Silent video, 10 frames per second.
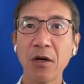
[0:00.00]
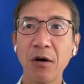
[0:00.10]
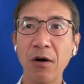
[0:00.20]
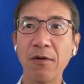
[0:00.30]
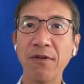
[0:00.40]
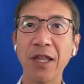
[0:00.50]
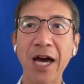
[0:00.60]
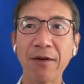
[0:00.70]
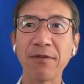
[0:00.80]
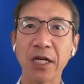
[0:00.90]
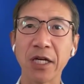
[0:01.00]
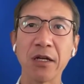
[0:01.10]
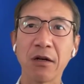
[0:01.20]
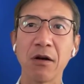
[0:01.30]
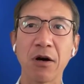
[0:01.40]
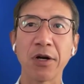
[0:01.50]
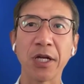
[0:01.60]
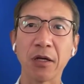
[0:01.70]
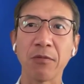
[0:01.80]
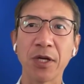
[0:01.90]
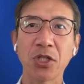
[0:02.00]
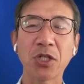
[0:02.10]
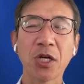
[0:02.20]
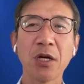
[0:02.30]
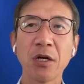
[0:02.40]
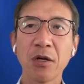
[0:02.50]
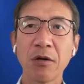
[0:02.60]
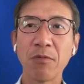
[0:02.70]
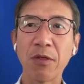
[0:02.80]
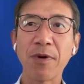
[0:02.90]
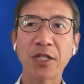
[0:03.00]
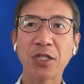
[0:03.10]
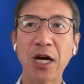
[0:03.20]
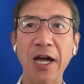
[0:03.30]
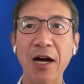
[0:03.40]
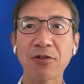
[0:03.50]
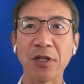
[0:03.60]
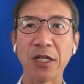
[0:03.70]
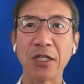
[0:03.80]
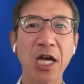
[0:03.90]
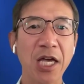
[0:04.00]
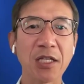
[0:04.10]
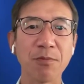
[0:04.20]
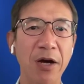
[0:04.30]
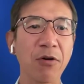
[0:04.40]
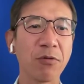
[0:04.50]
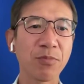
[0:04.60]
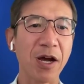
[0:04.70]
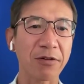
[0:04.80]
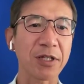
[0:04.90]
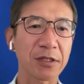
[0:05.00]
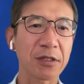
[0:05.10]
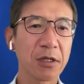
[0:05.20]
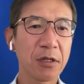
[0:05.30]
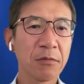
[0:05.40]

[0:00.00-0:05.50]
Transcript: of lively learning, with which I actually change my own practice.